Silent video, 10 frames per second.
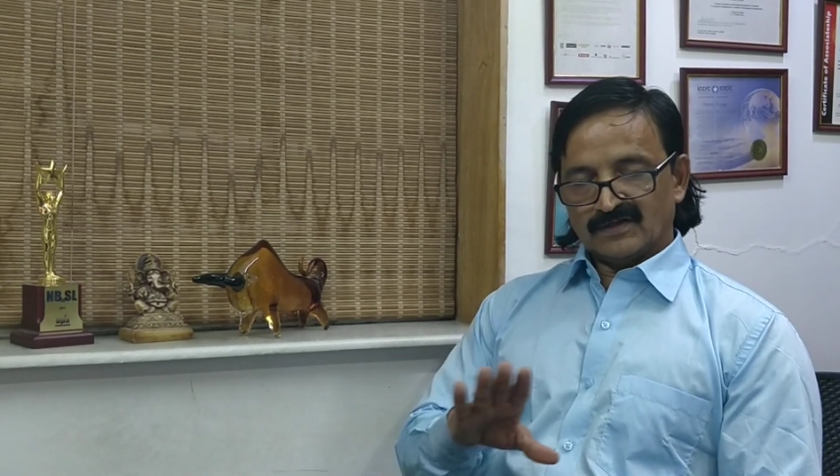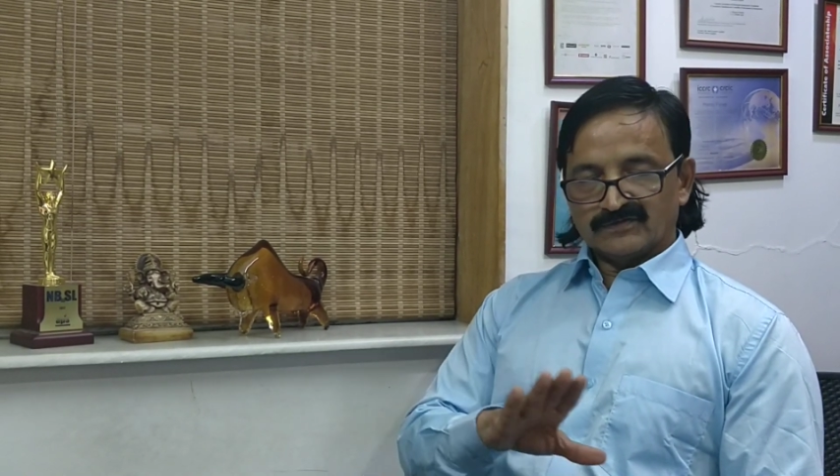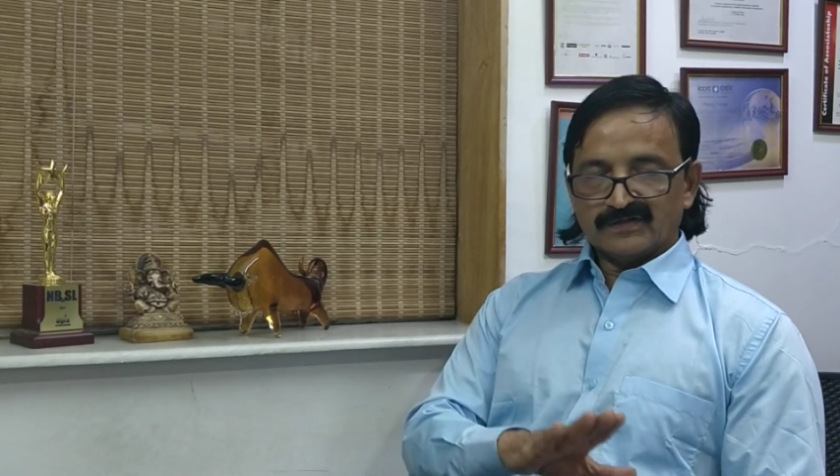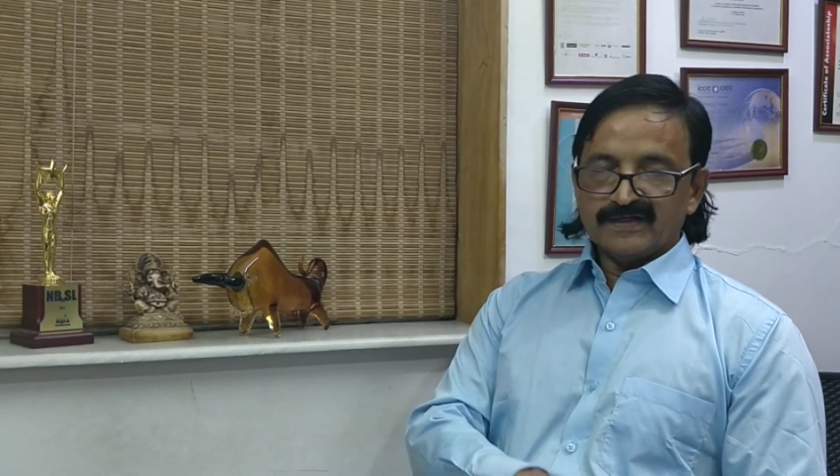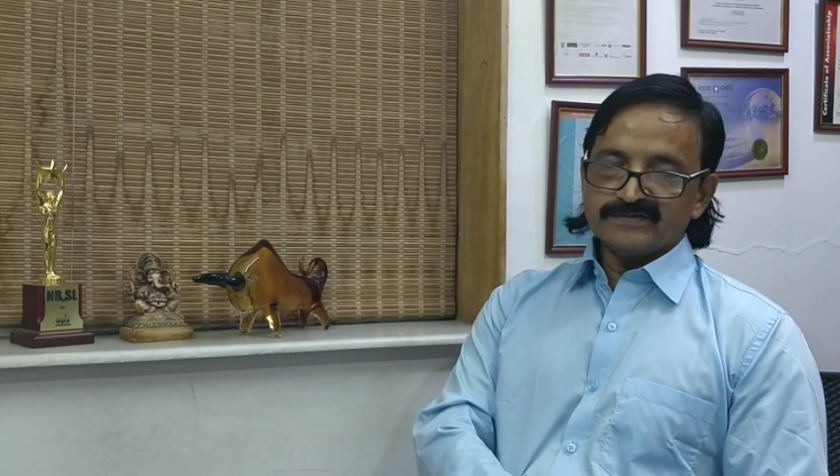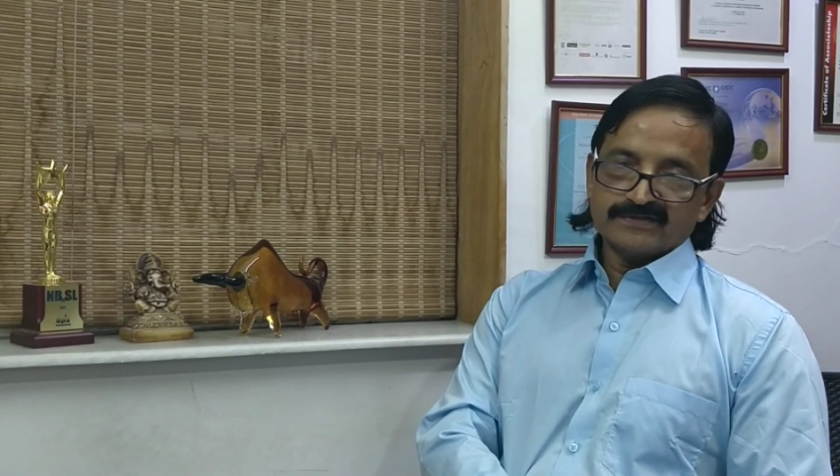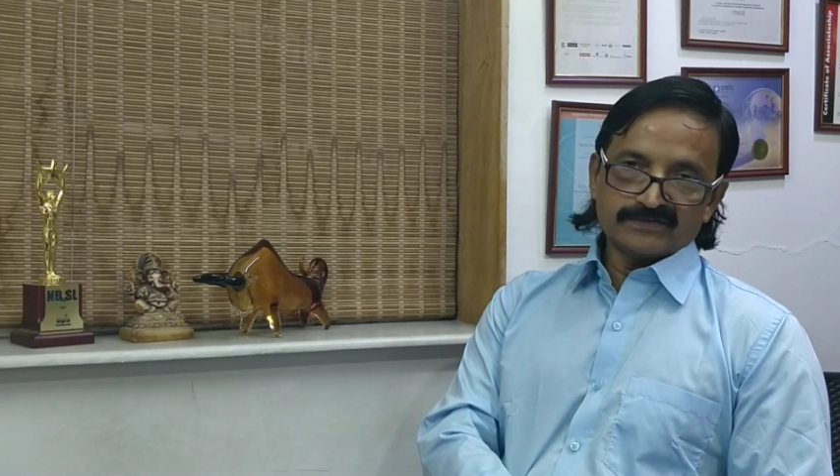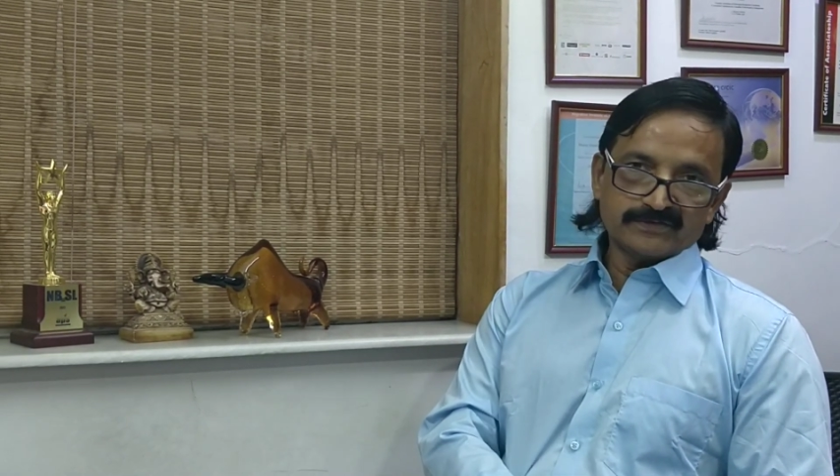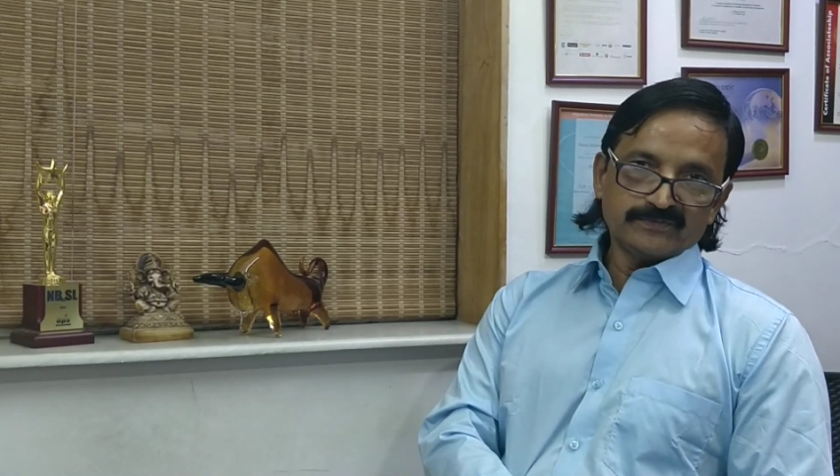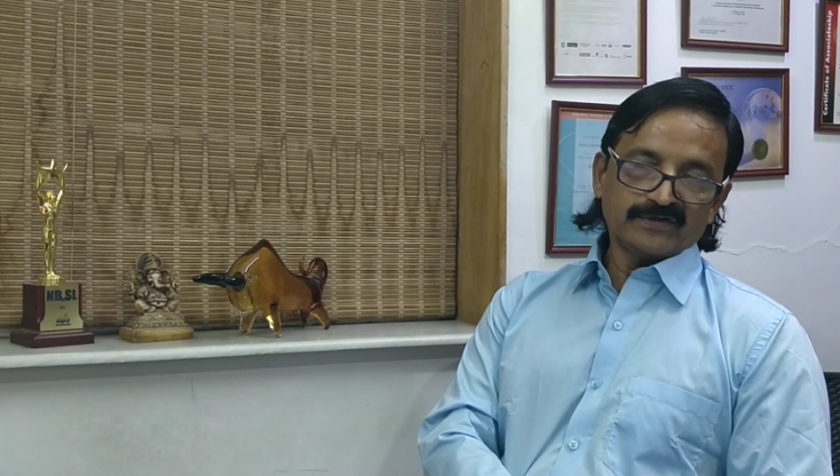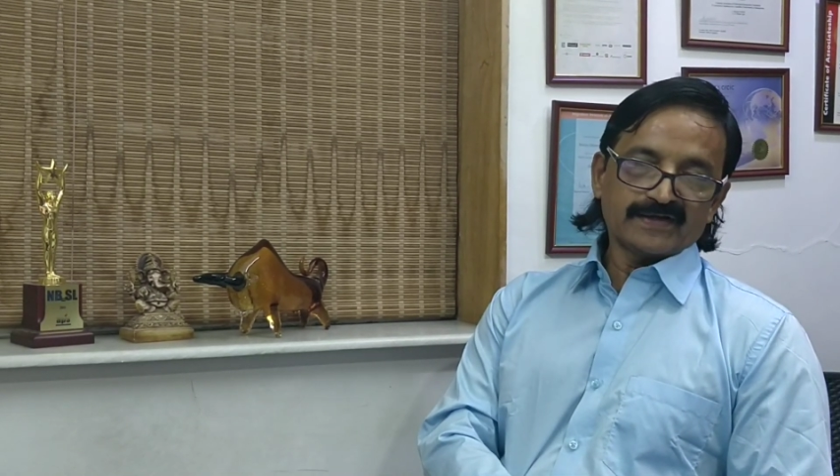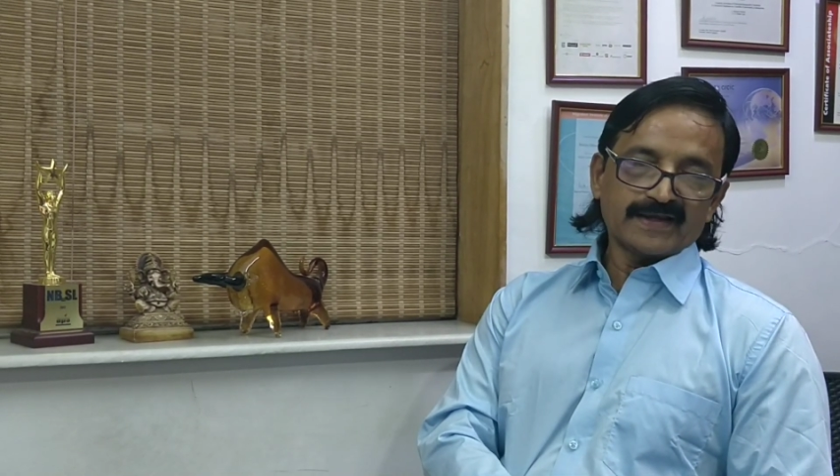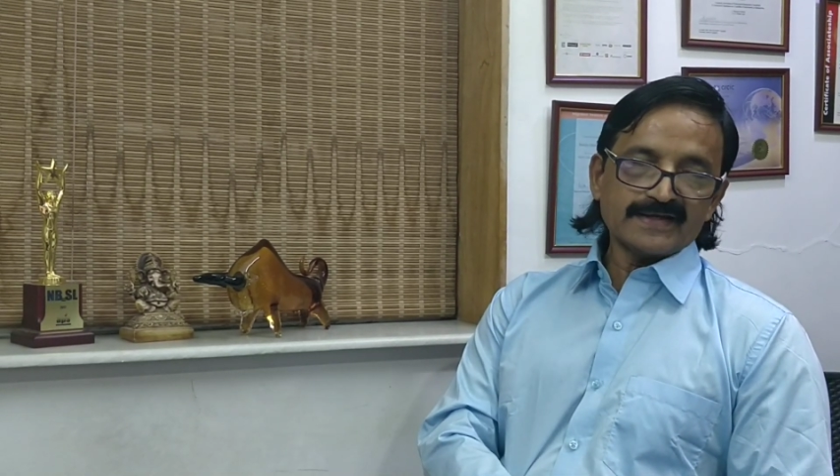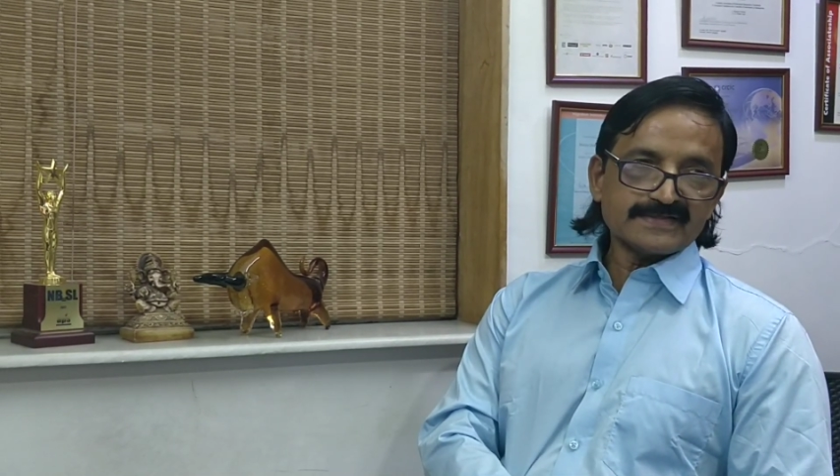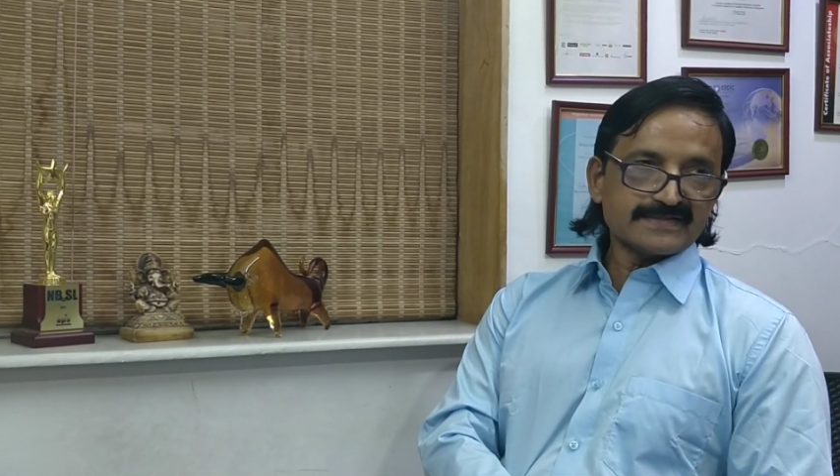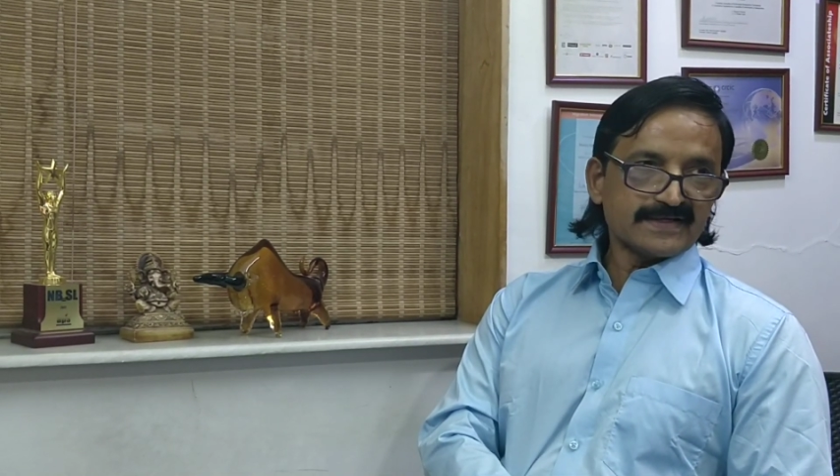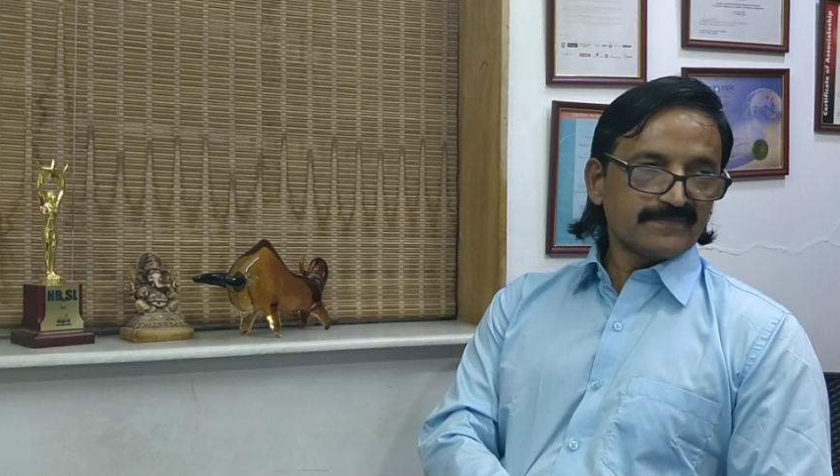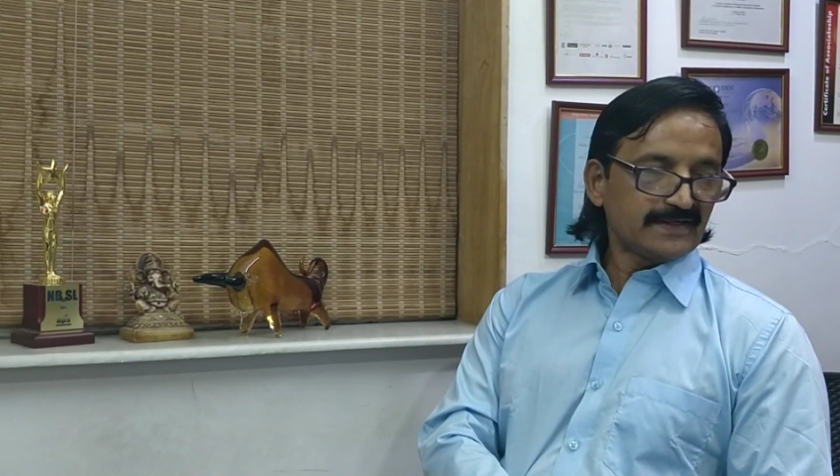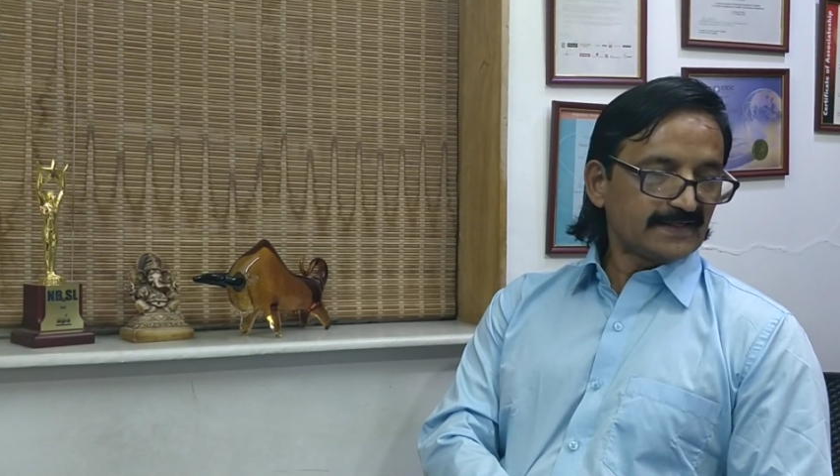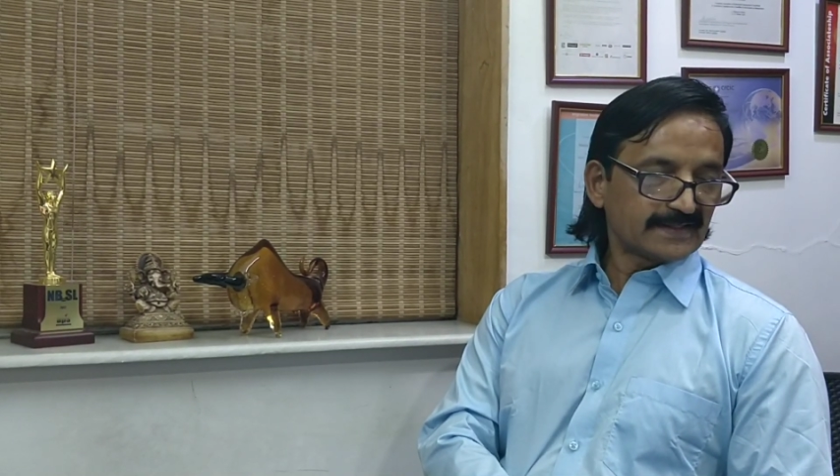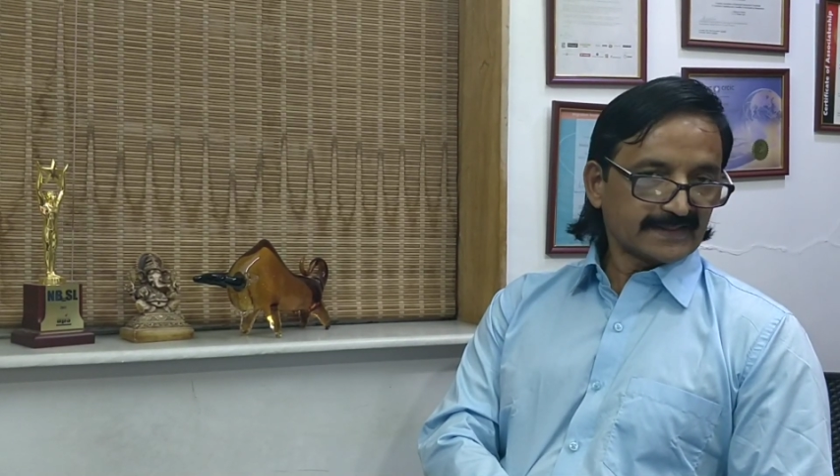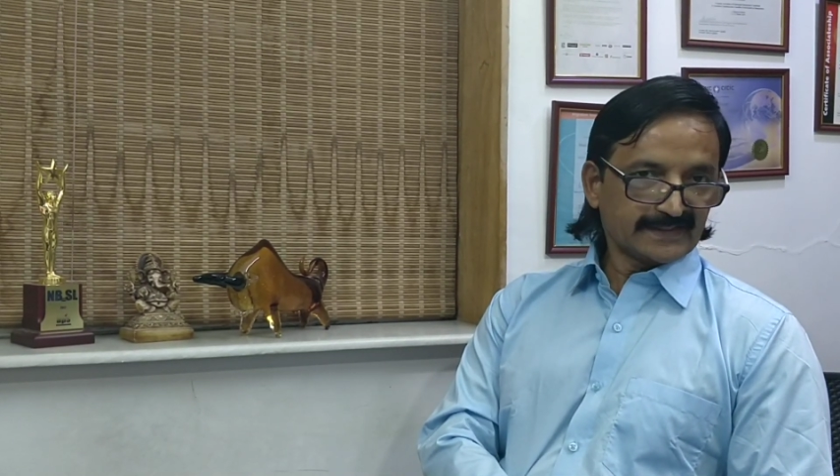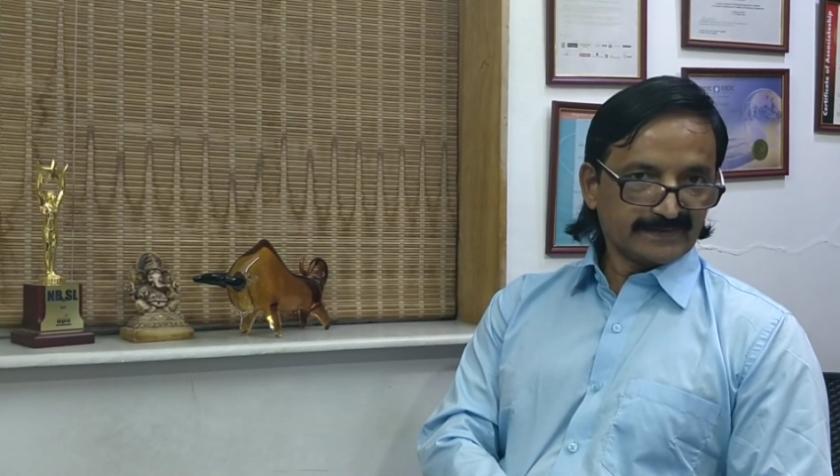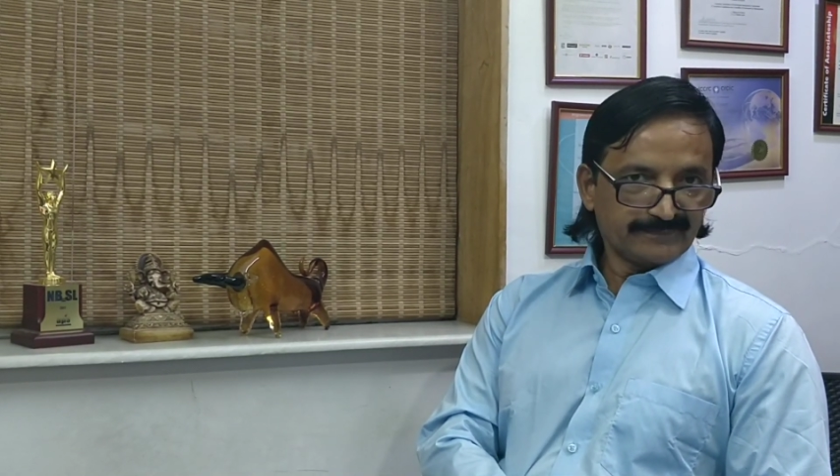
Now let's assume you are extremely lucky.